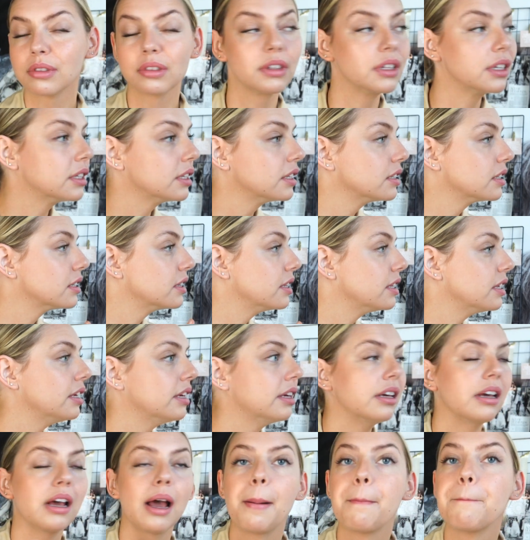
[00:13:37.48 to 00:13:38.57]
This is
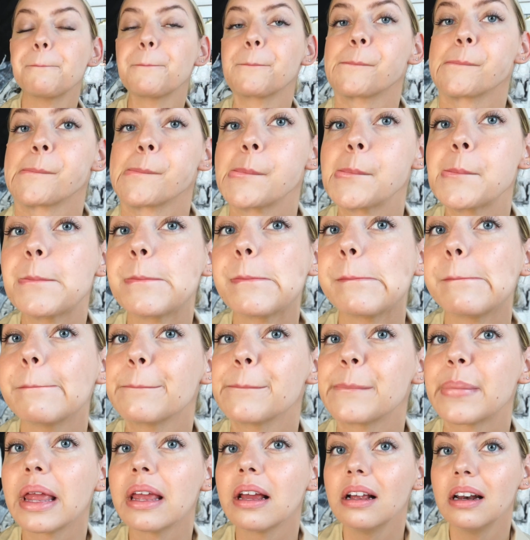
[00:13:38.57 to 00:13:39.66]
the
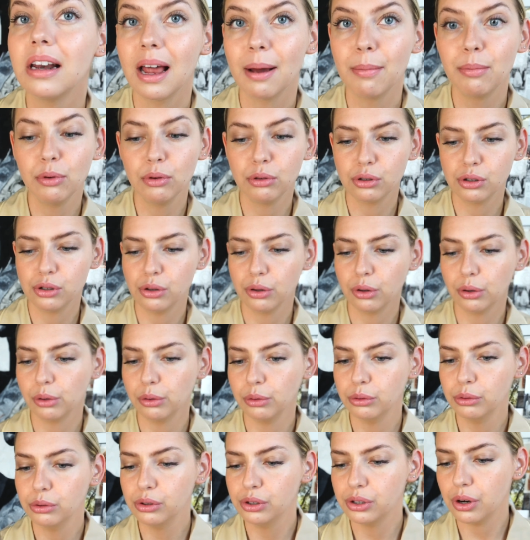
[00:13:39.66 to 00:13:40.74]
La Bouche
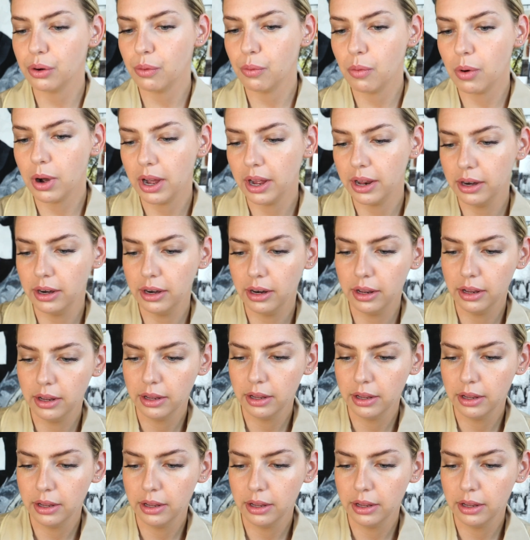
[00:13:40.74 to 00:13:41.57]
Rouge one.